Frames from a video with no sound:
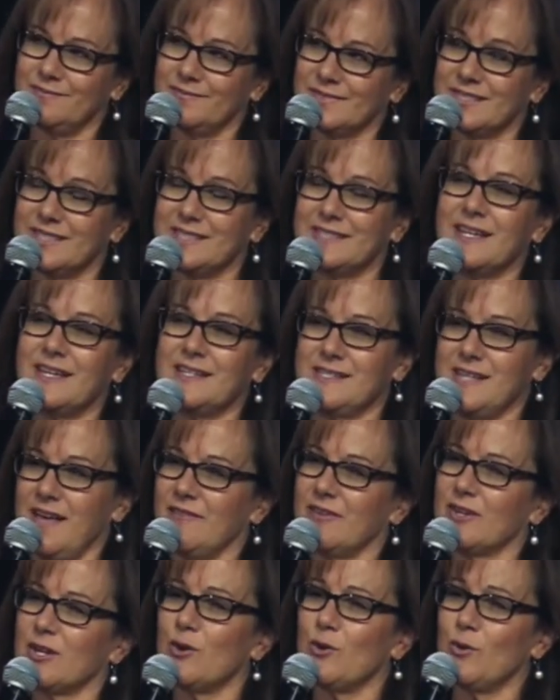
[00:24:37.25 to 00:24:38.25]
she does
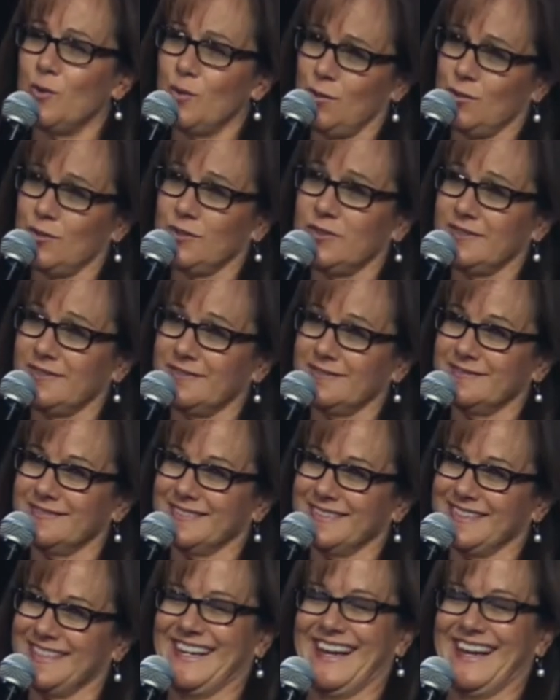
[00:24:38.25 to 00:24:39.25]
have a cold. I